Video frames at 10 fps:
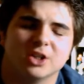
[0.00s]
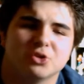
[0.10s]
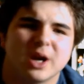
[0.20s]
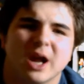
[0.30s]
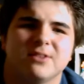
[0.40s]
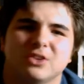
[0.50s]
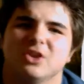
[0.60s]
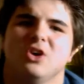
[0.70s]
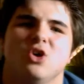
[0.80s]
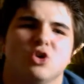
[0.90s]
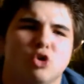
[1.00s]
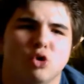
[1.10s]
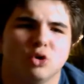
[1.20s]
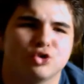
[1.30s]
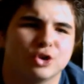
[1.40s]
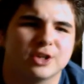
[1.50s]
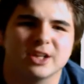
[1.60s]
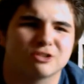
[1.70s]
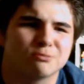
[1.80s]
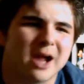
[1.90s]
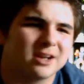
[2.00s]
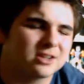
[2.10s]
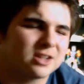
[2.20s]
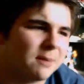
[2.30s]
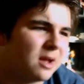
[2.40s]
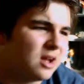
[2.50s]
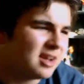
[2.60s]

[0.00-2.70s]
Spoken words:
You could have this coolest-looking, spiked-up,